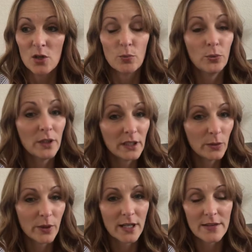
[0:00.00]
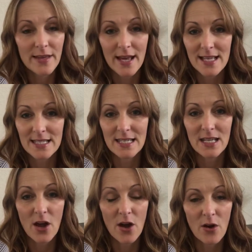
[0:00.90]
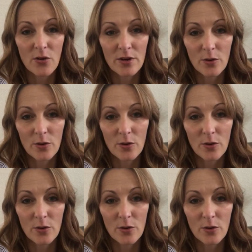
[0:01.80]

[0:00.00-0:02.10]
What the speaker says: really work on that SEO.